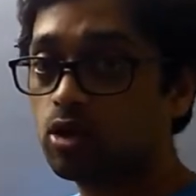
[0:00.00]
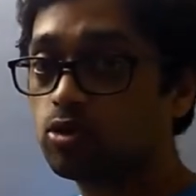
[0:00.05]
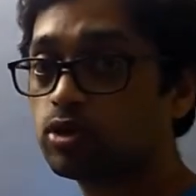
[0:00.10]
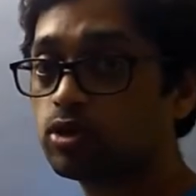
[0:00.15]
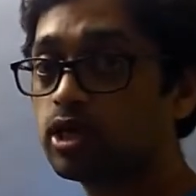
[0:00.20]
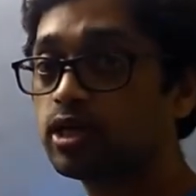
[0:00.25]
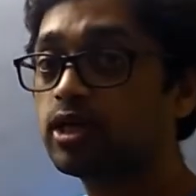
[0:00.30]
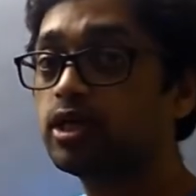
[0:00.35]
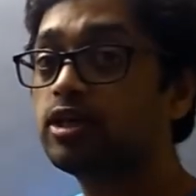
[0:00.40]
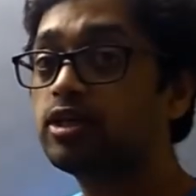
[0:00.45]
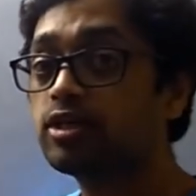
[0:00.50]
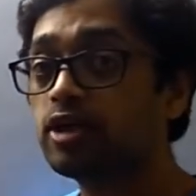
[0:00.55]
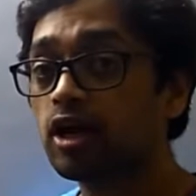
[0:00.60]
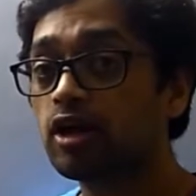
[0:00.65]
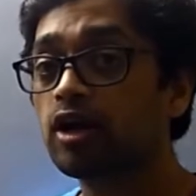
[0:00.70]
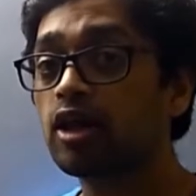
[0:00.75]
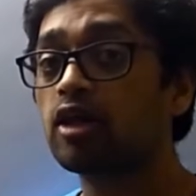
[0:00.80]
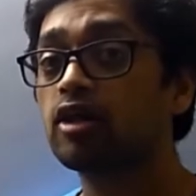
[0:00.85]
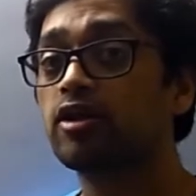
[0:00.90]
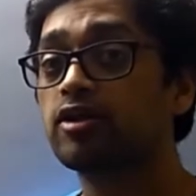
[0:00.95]
Now that
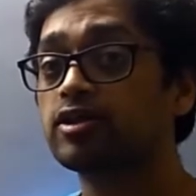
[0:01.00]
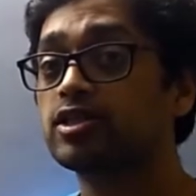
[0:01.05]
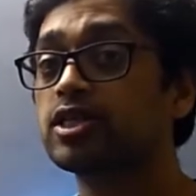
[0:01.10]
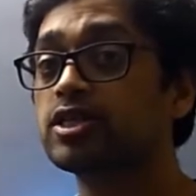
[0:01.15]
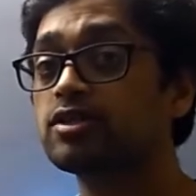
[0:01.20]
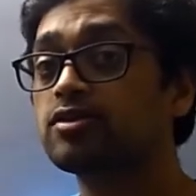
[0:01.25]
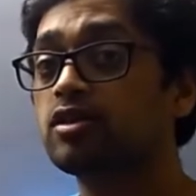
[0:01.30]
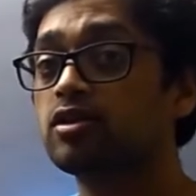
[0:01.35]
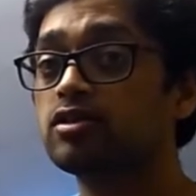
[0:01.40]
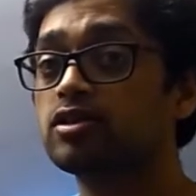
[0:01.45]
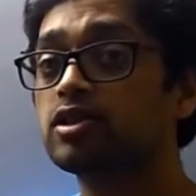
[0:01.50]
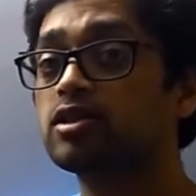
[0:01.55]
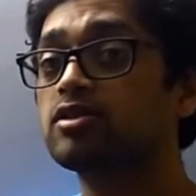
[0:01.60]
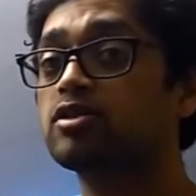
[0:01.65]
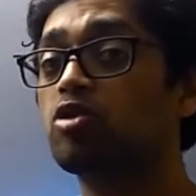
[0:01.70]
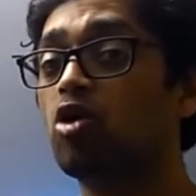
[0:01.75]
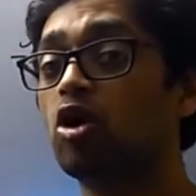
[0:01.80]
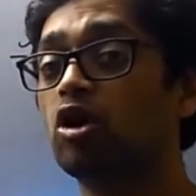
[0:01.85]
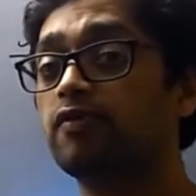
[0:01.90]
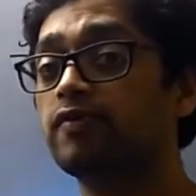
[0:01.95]
internal resistance
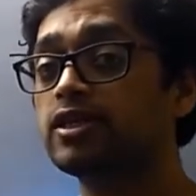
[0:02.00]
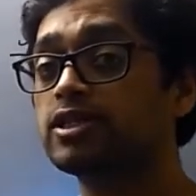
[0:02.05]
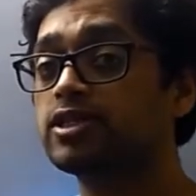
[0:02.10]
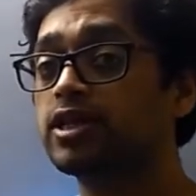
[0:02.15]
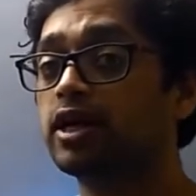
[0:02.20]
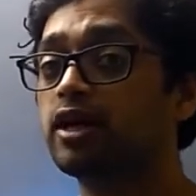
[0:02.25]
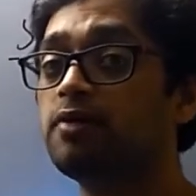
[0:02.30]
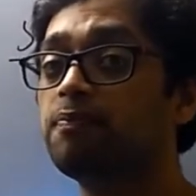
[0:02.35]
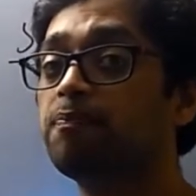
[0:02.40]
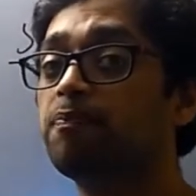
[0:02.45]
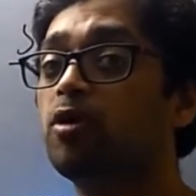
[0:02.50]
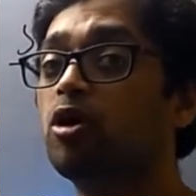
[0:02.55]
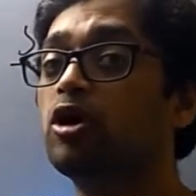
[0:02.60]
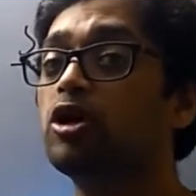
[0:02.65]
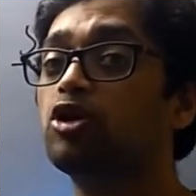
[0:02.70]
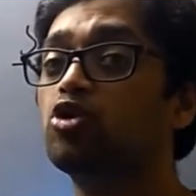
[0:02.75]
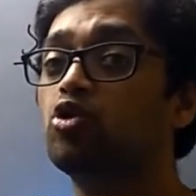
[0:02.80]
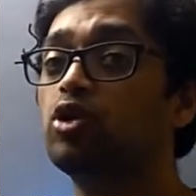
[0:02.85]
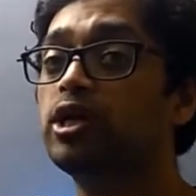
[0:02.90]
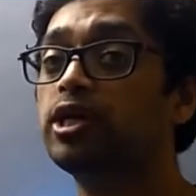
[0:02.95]
is always taken
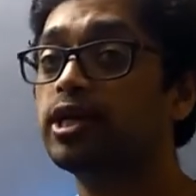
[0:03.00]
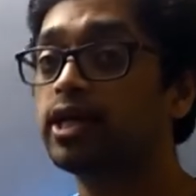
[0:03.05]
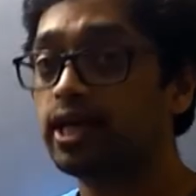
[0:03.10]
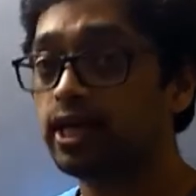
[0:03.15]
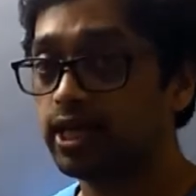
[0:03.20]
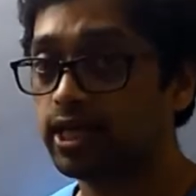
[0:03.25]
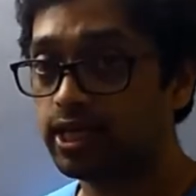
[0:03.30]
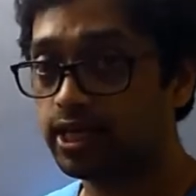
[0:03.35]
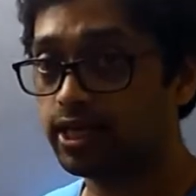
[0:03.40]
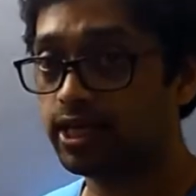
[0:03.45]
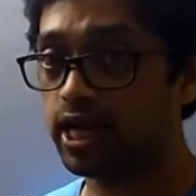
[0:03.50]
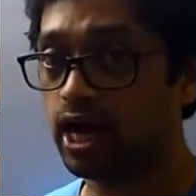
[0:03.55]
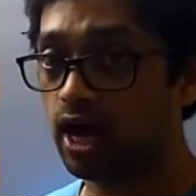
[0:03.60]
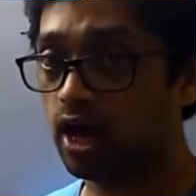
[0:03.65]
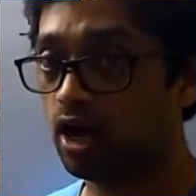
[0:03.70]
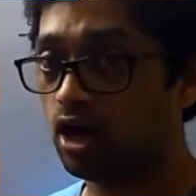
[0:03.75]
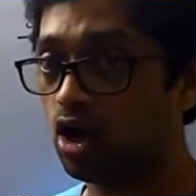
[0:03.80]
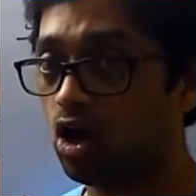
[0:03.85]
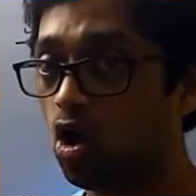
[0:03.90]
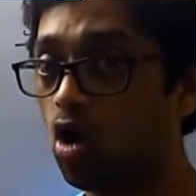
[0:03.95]
per unit
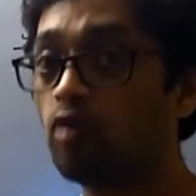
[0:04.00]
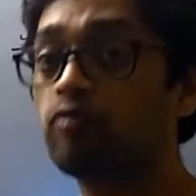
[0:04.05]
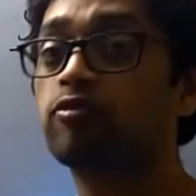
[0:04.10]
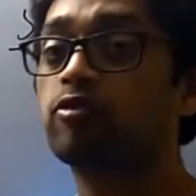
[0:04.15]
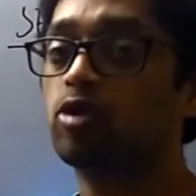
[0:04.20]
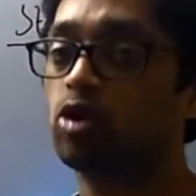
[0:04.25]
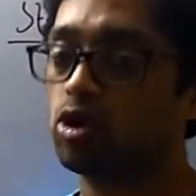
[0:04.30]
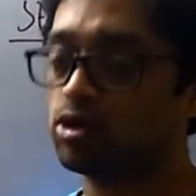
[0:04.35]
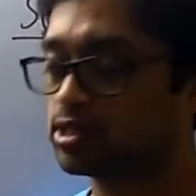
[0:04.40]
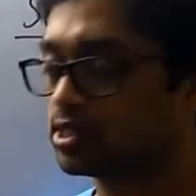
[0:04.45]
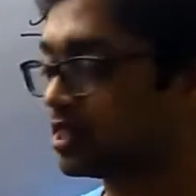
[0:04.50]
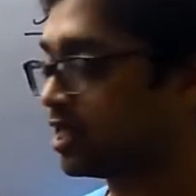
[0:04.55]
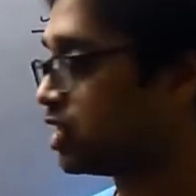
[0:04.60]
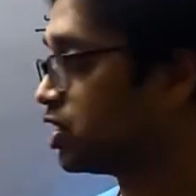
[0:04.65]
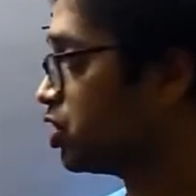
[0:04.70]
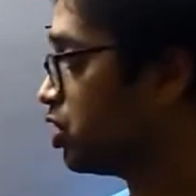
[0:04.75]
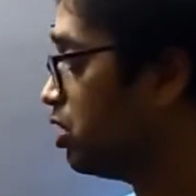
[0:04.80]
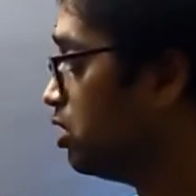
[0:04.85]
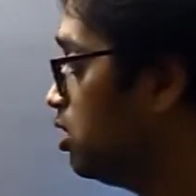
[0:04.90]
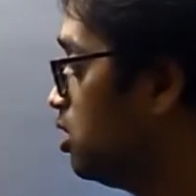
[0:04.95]
area of cross
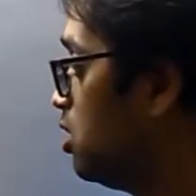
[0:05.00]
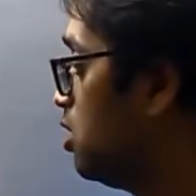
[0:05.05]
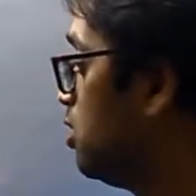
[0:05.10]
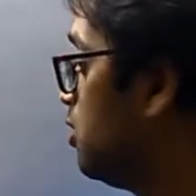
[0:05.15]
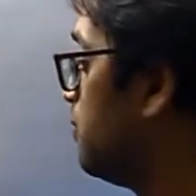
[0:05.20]
section.